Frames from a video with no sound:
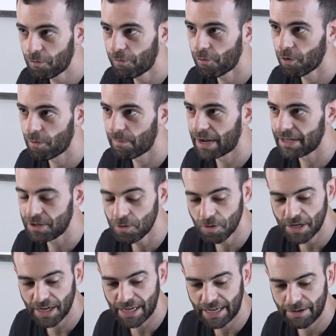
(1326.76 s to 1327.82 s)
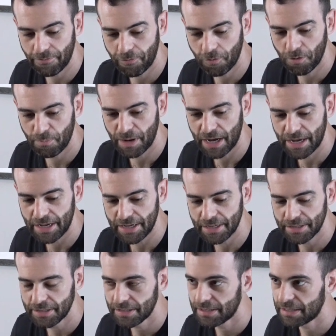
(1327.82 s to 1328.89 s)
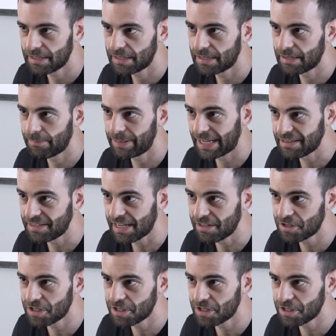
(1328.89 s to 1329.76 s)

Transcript: for my yuca and for my plantain